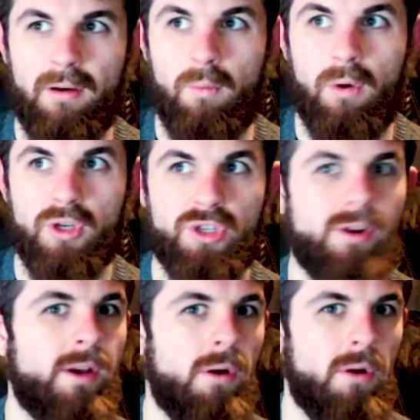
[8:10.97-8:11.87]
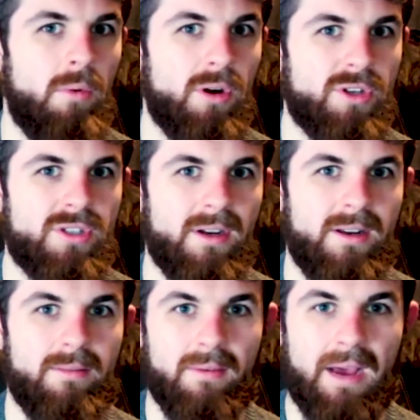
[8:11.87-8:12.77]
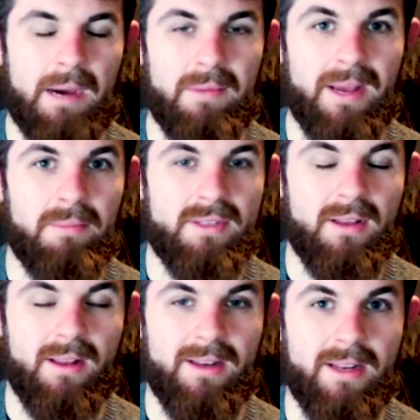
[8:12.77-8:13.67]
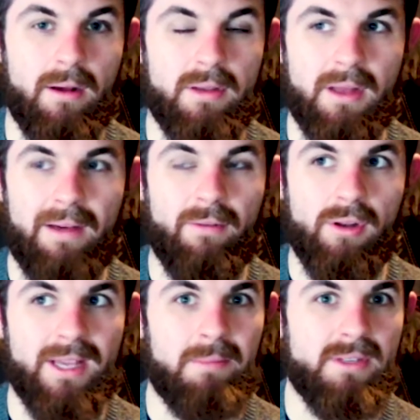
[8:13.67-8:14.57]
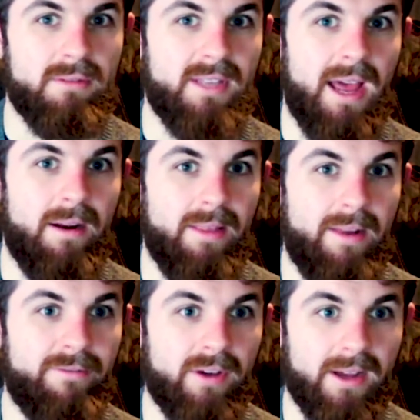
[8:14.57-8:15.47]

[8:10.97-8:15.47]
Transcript: what show you want to watch and how many episodes, and you know, you'll have all the episodes there and then for you,